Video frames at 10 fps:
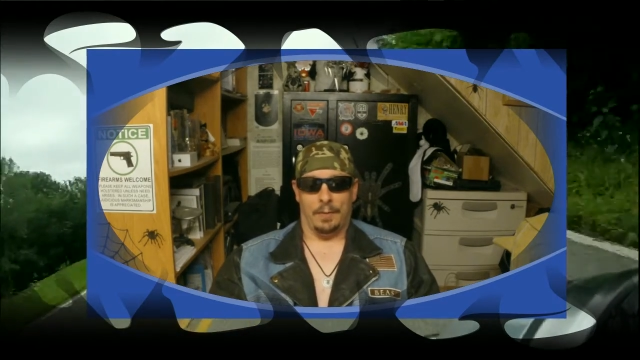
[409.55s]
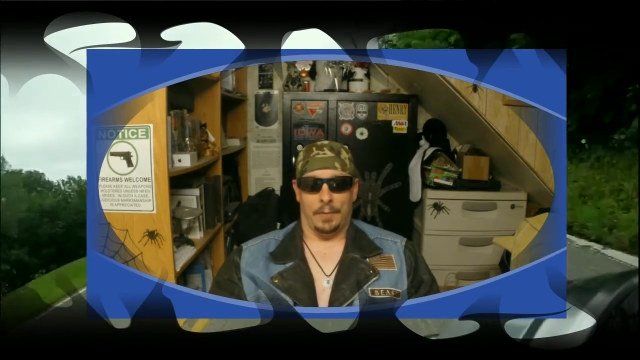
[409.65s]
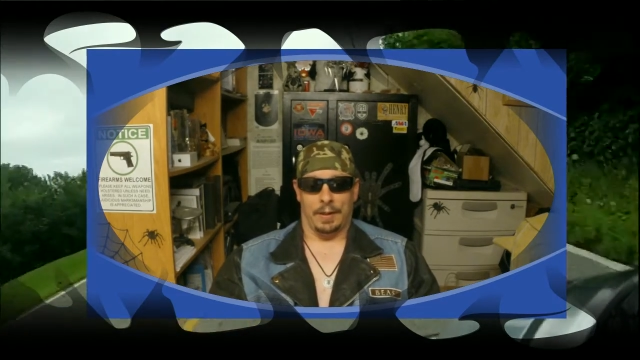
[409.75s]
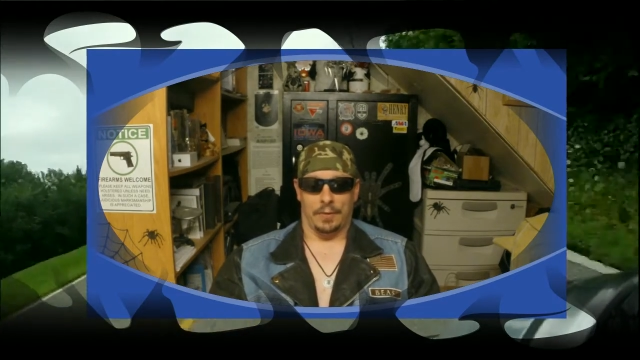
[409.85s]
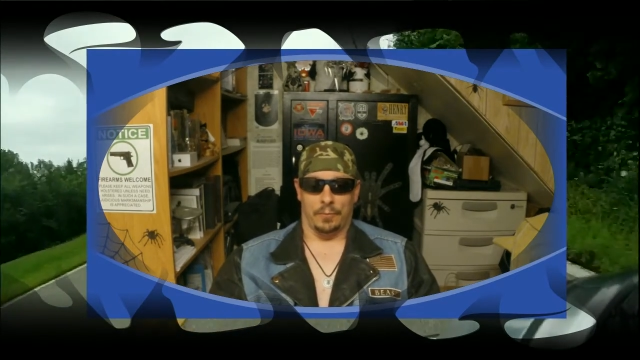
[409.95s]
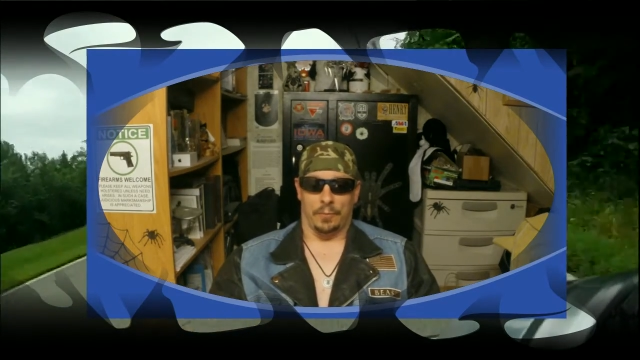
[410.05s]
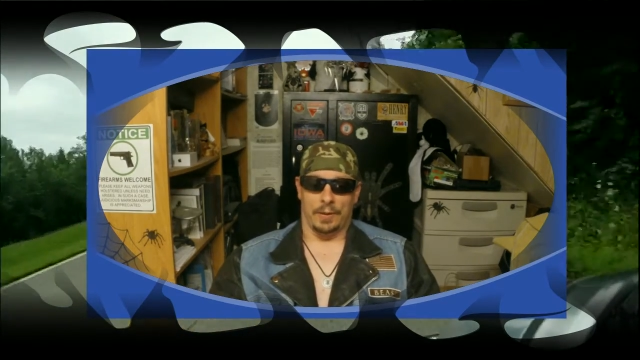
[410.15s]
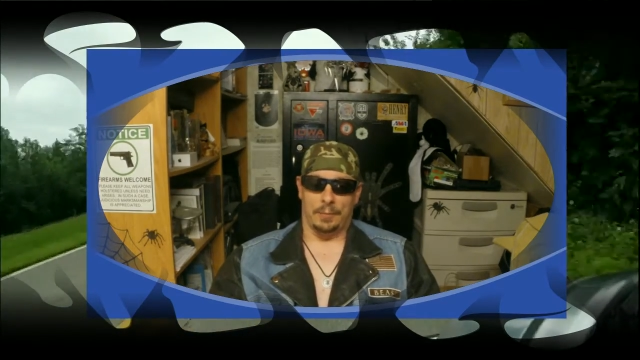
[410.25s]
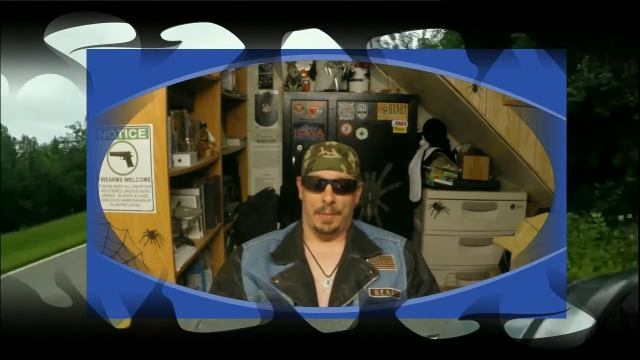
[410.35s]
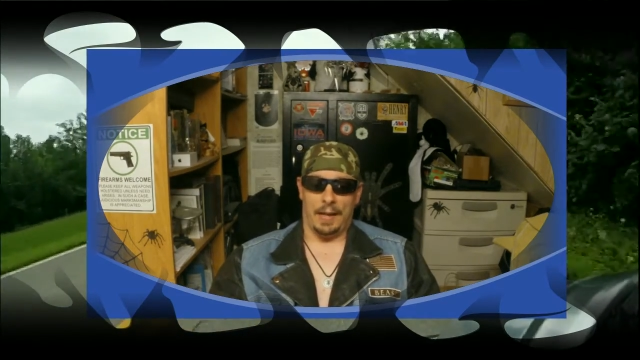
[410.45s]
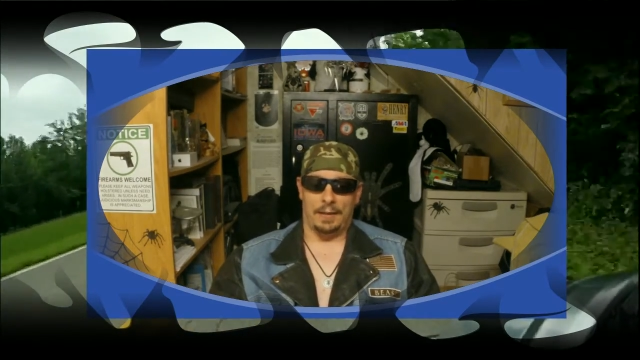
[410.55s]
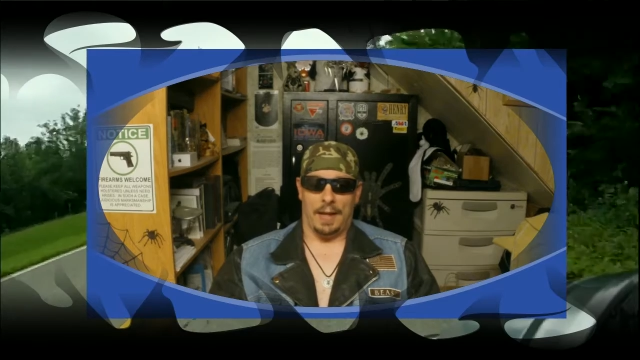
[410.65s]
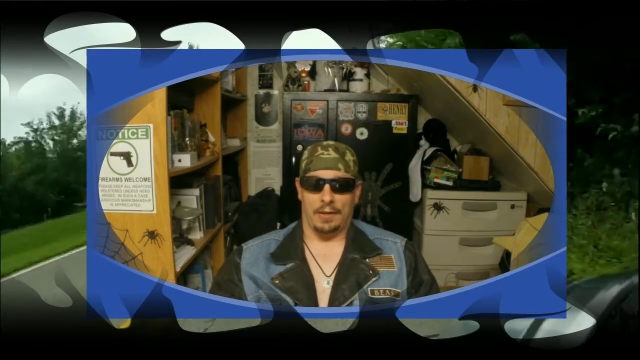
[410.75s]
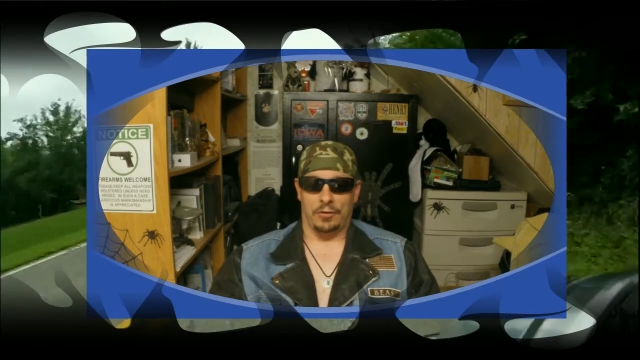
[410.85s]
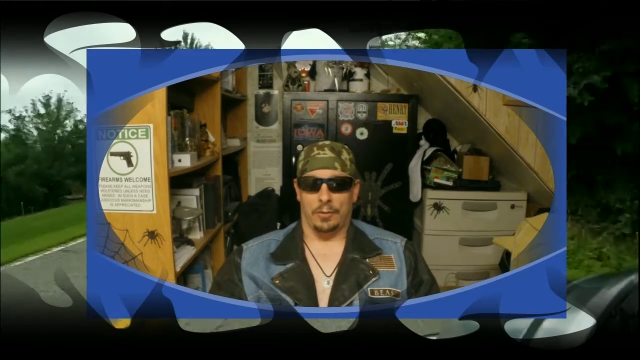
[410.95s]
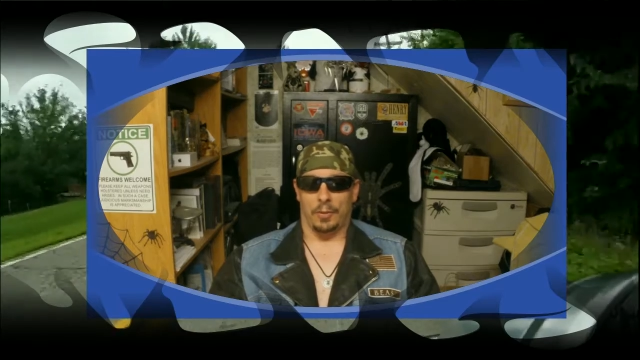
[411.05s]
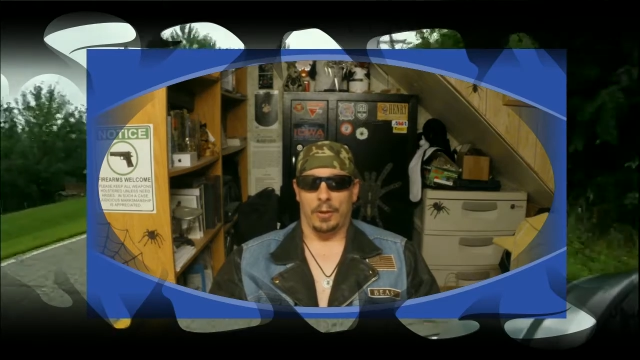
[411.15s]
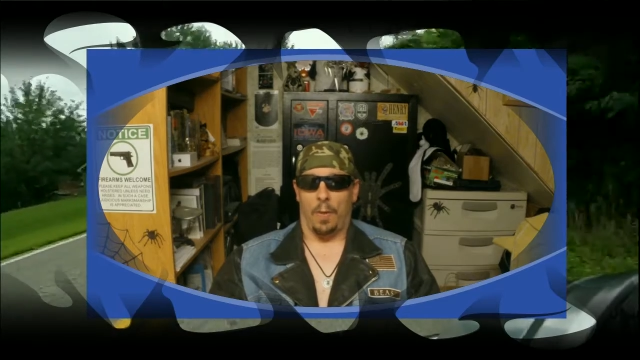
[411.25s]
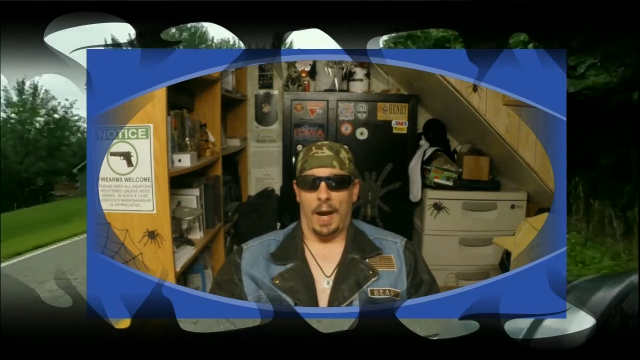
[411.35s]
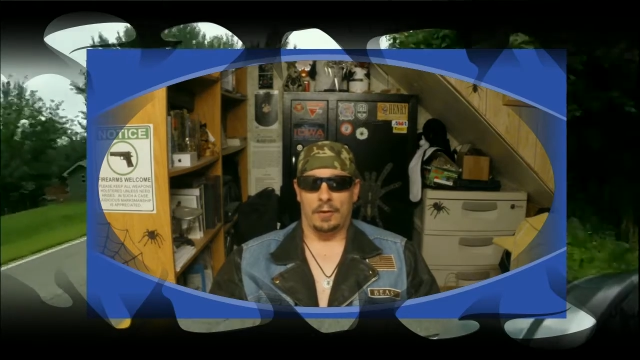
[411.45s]
because respect actually
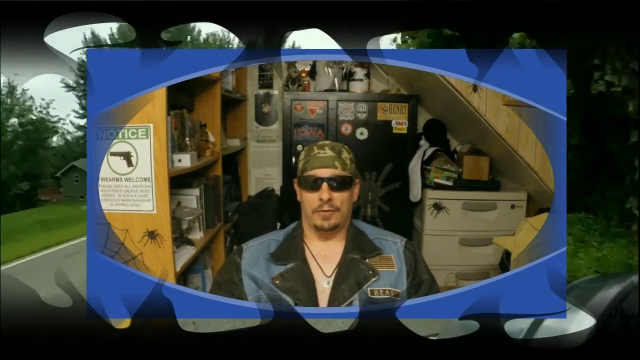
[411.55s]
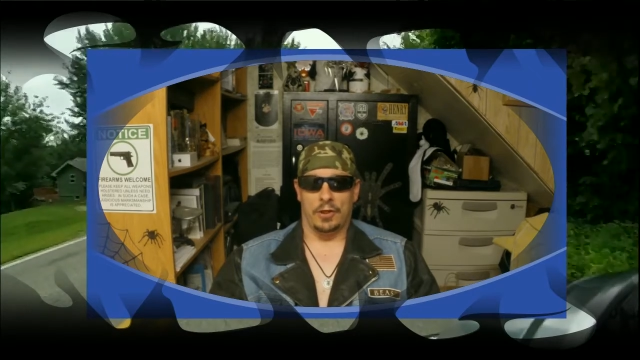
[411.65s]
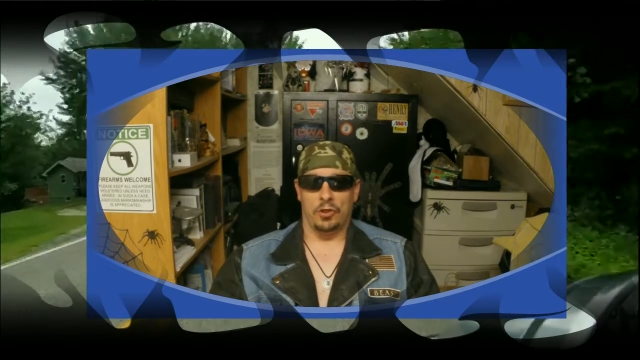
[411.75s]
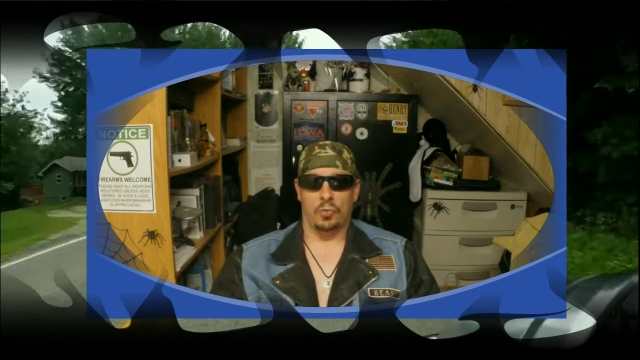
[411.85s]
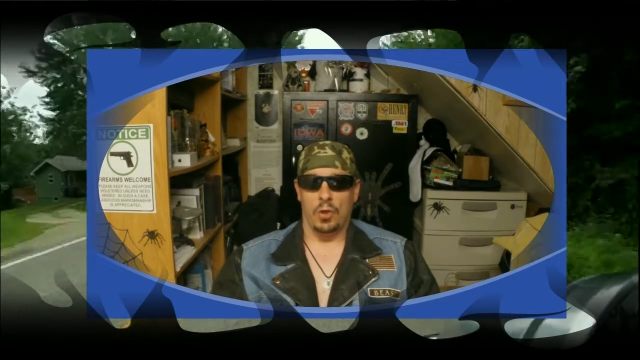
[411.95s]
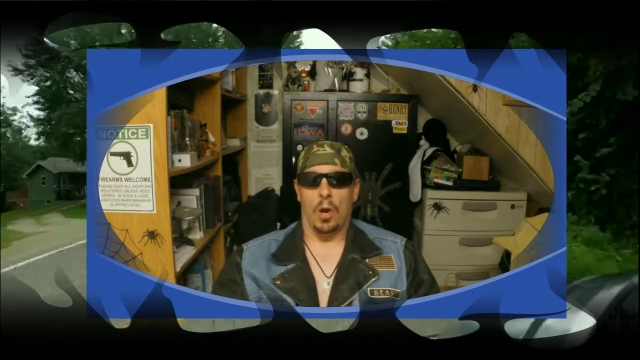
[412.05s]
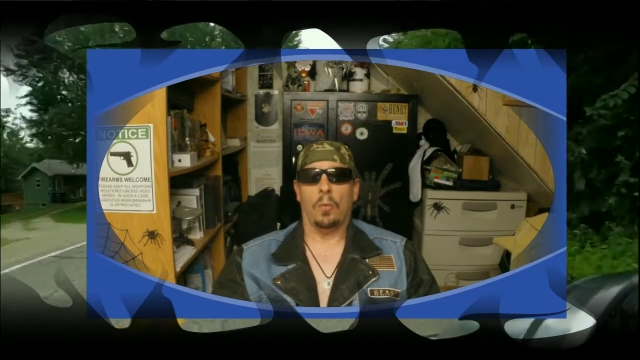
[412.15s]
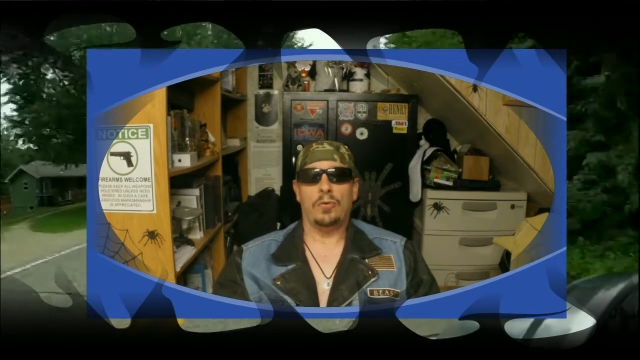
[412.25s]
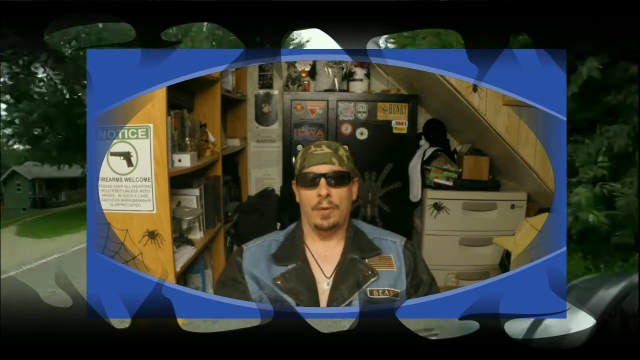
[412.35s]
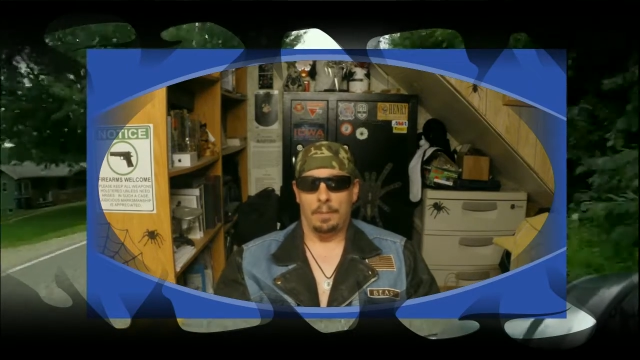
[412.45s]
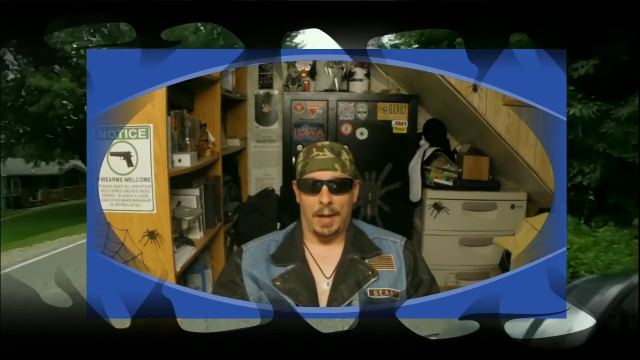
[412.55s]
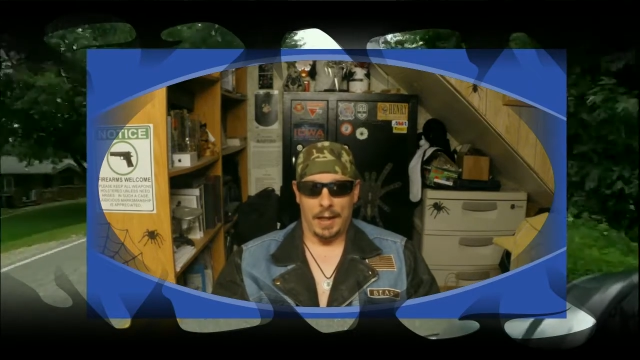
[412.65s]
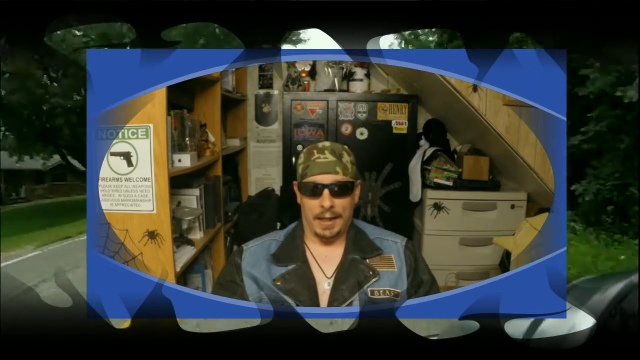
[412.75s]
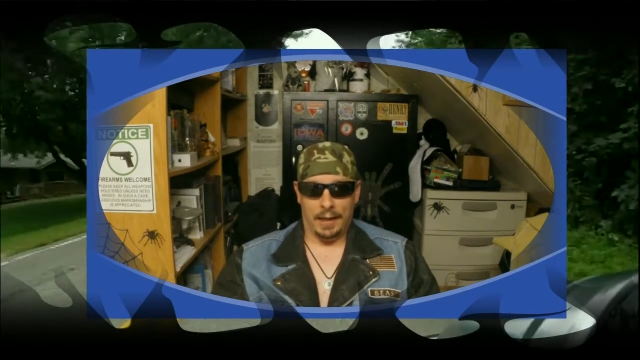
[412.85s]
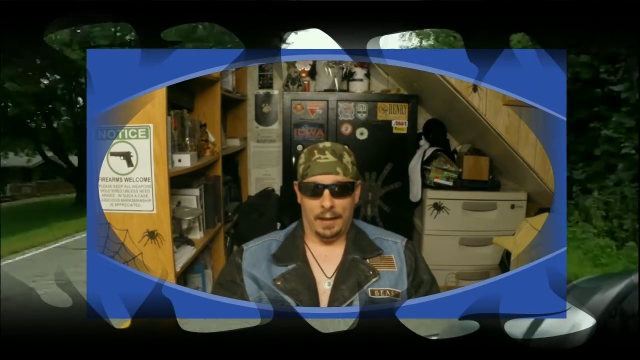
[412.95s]
requires that you know somebody